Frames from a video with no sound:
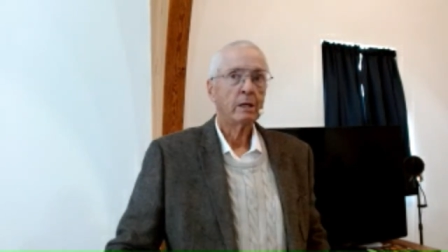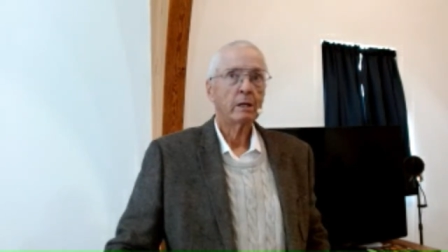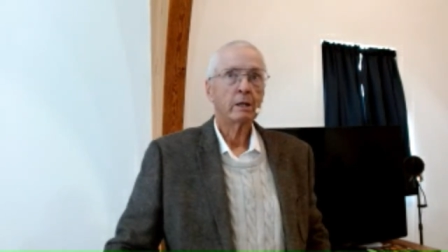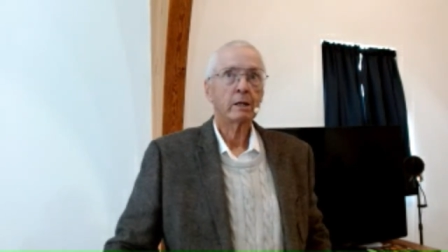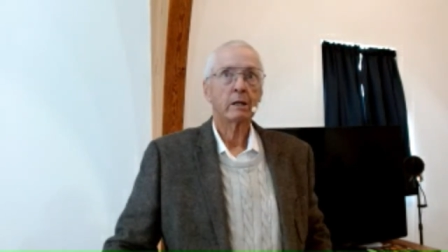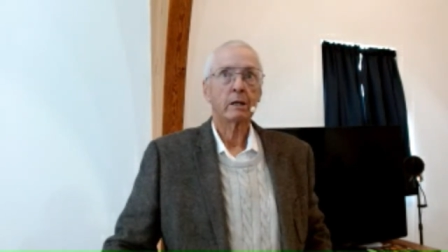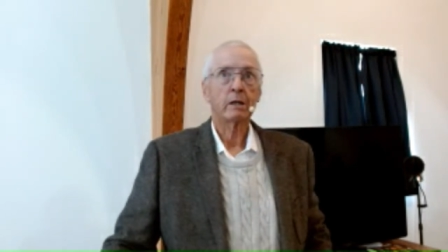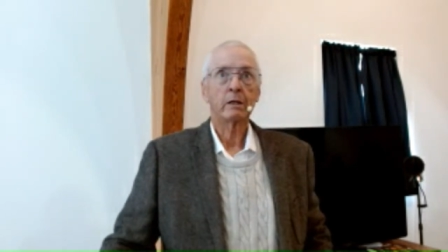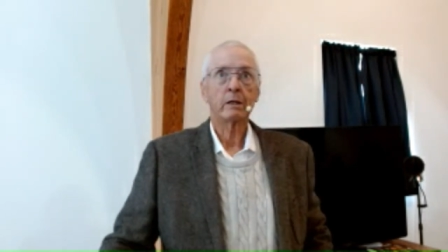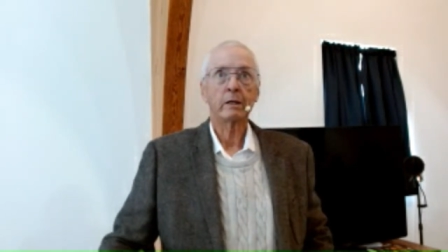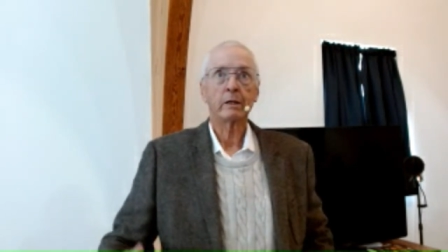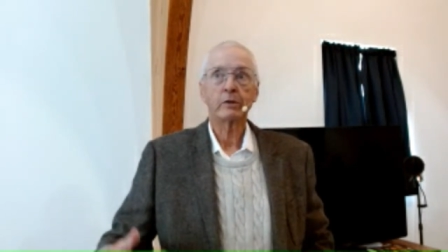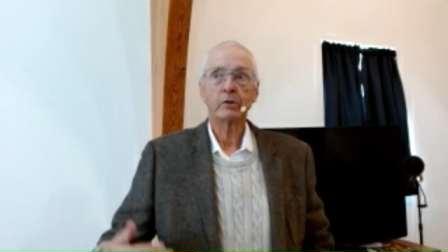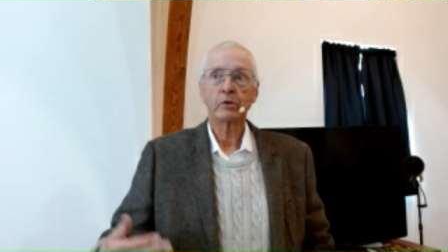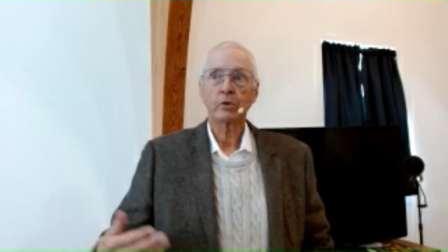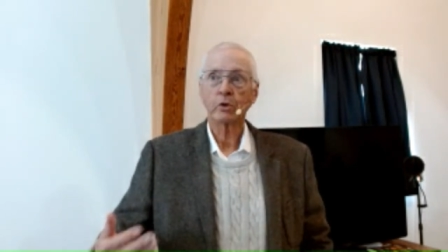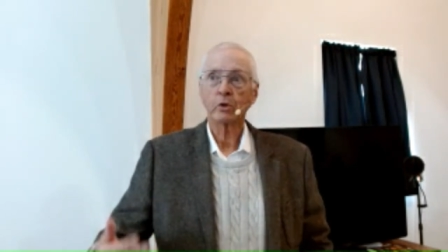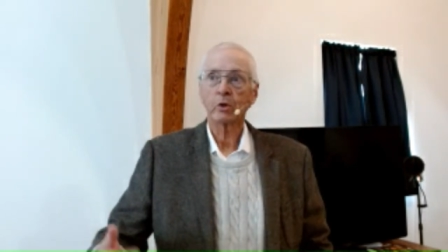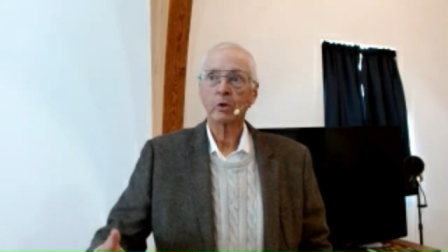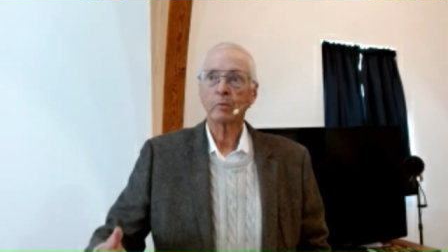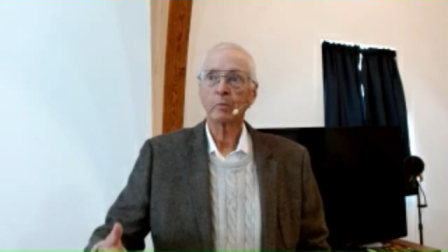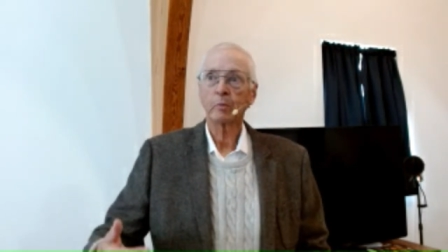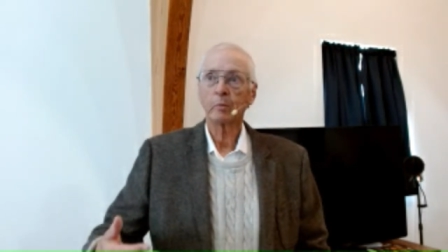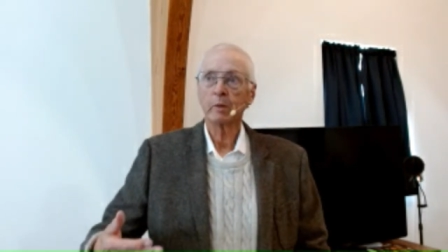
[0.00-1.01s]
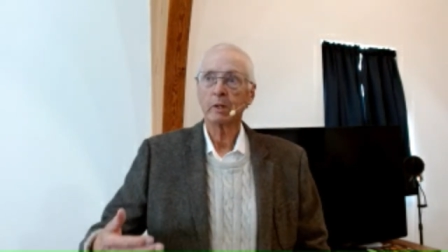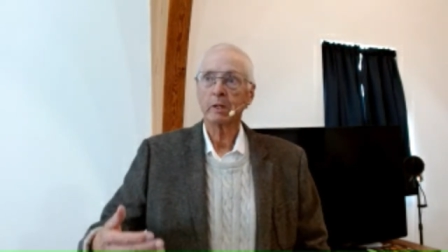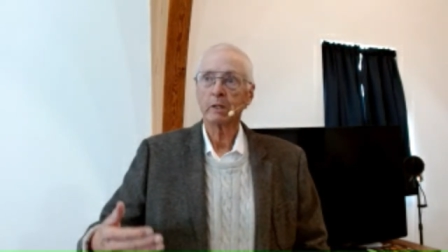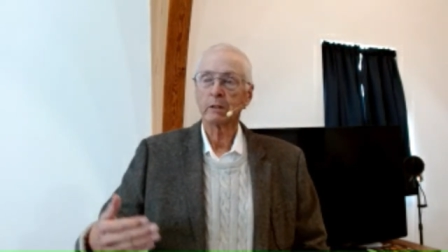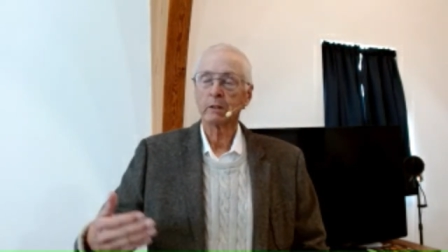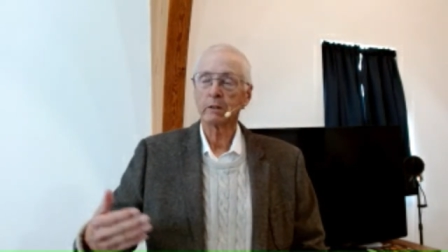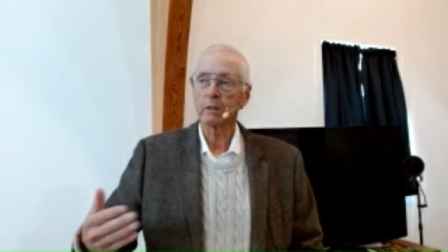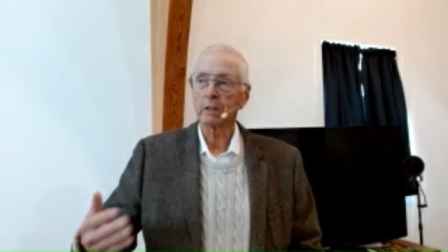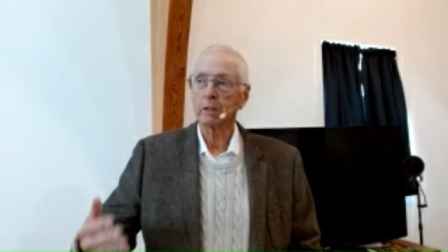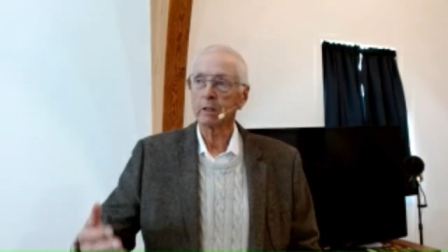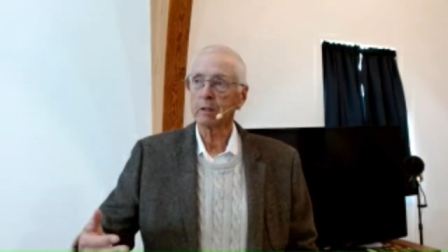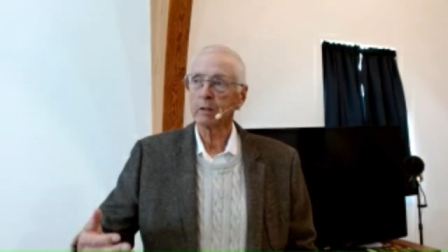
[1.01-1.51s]
uh, it took me a
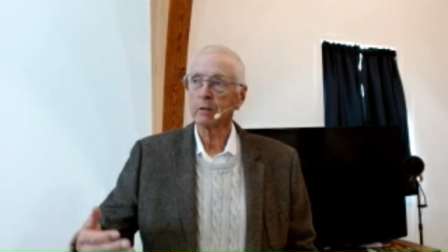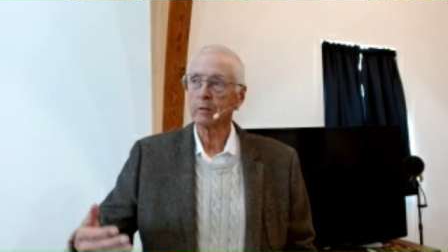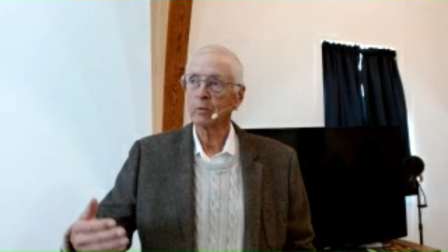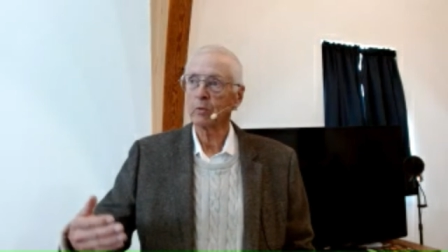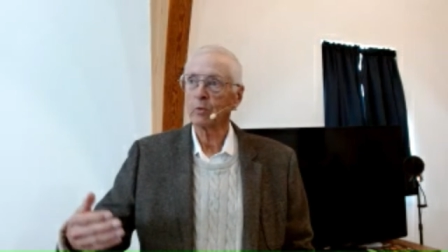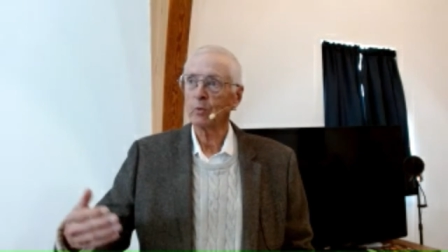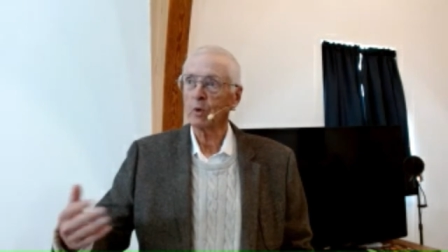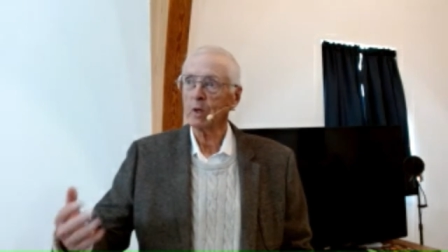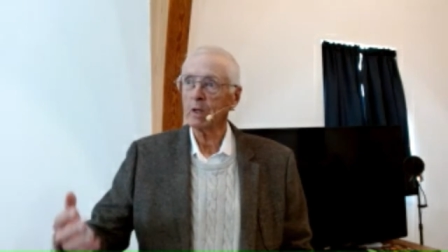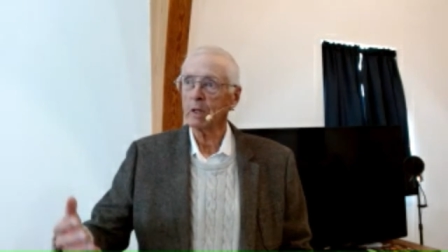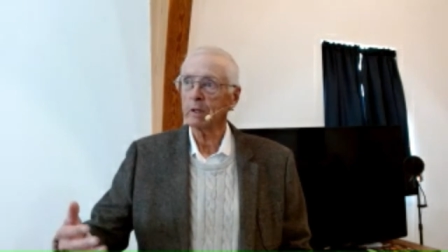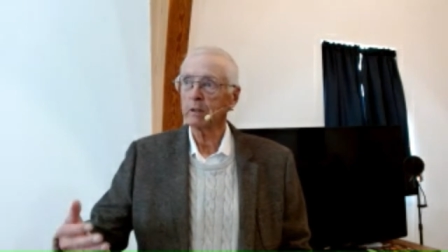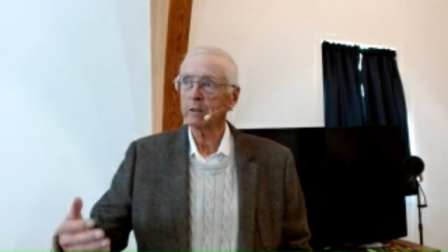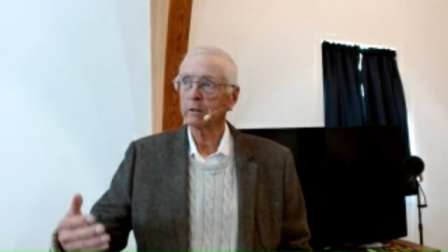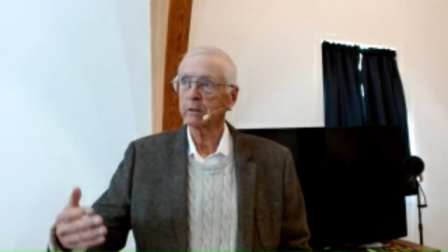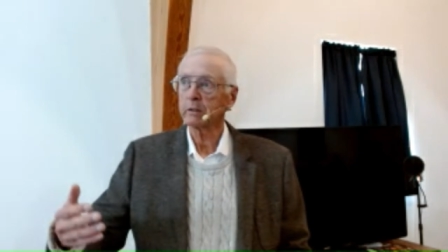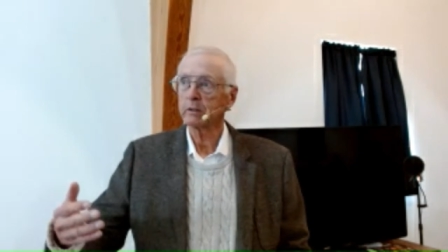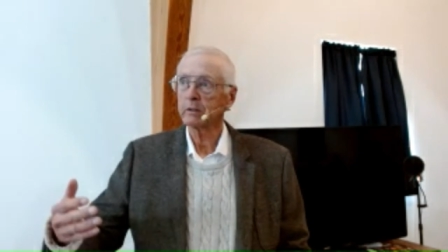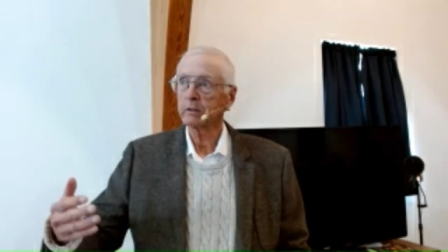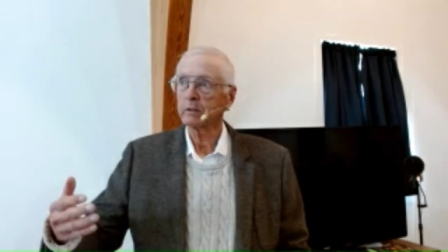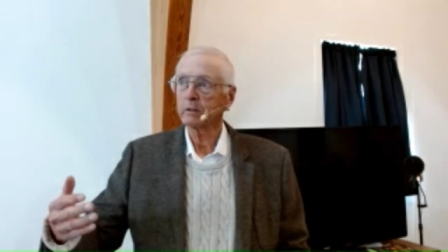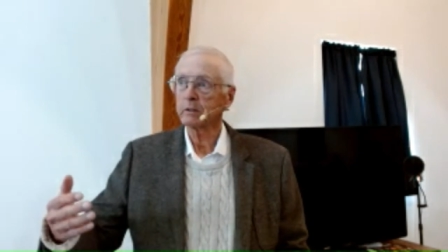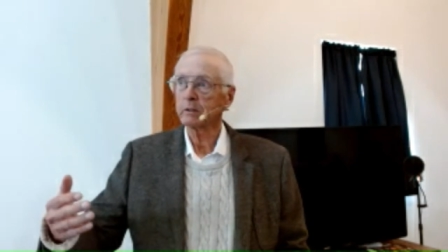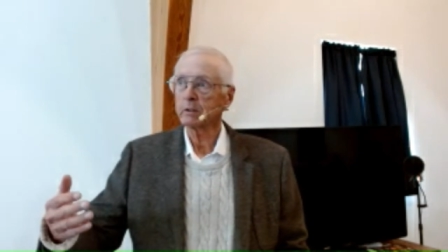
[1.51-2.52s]
little while